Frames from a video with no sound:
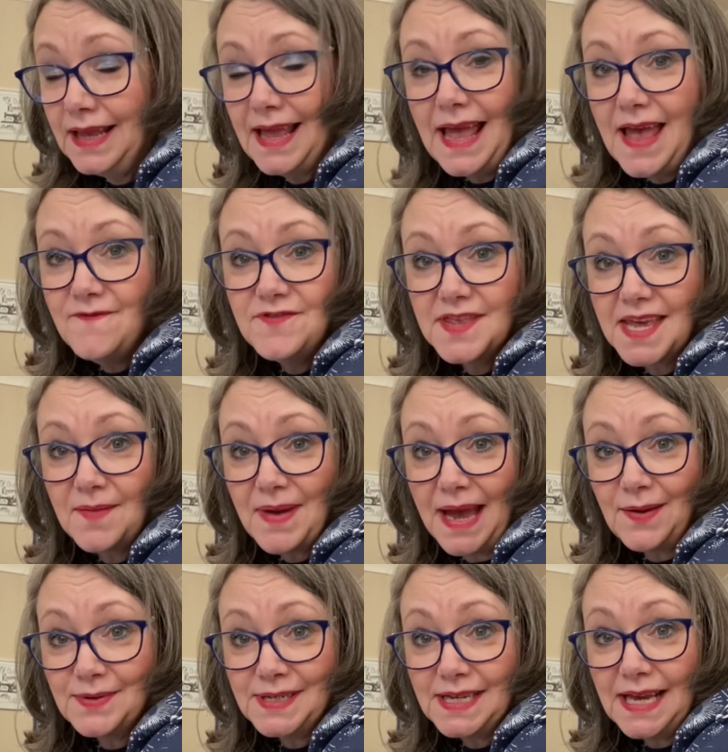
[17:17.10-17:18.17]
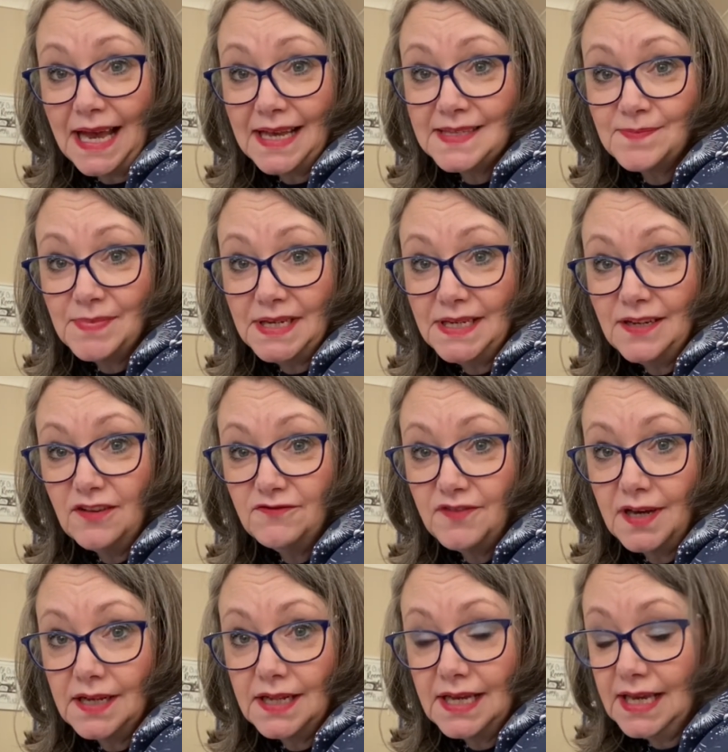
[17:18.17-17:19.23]
everything about it has been
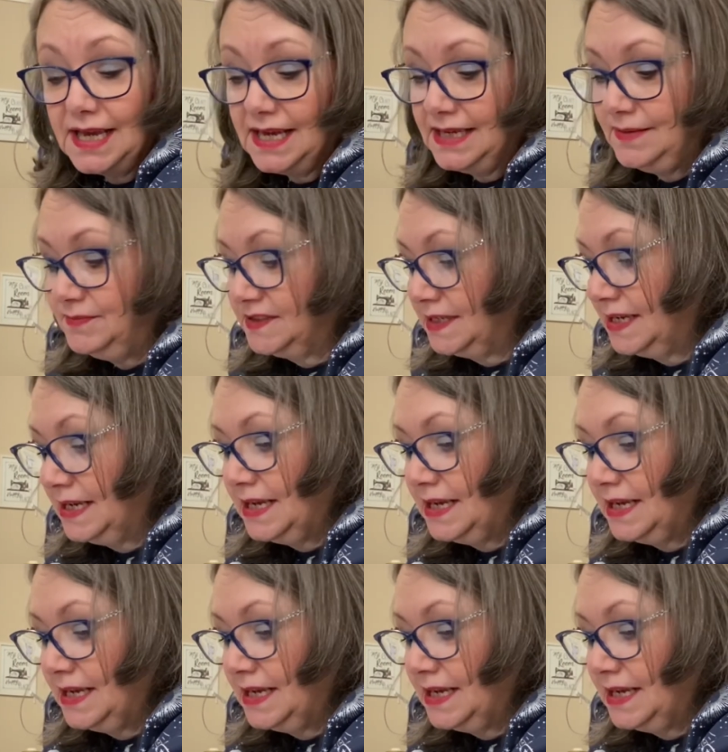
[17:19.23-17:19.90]
fun and games.